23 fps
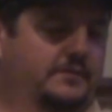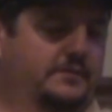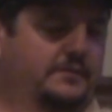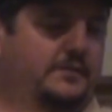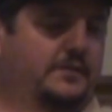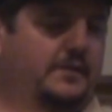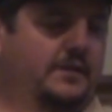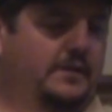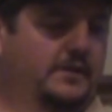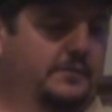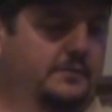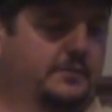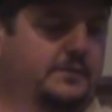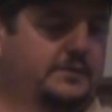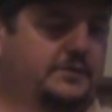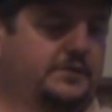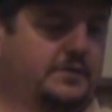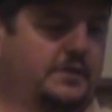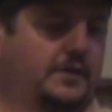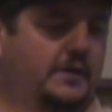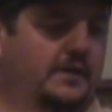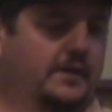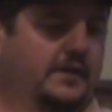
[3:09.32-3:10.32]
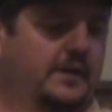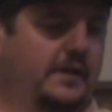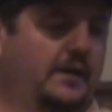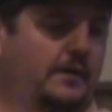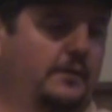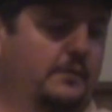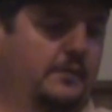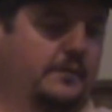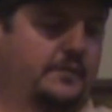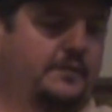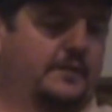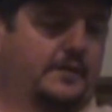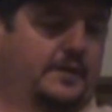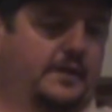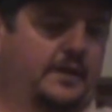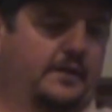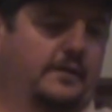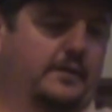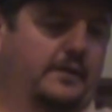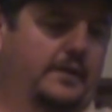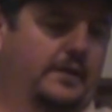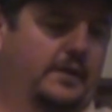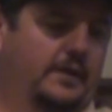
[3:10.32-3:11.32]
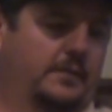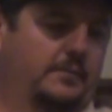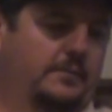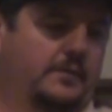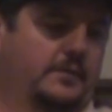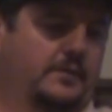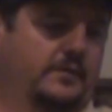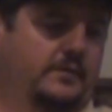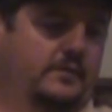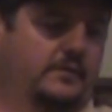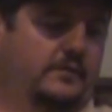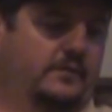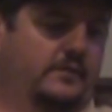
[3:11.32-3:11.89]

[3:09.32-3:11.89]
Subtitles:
Right. We shot it out with an air hammer,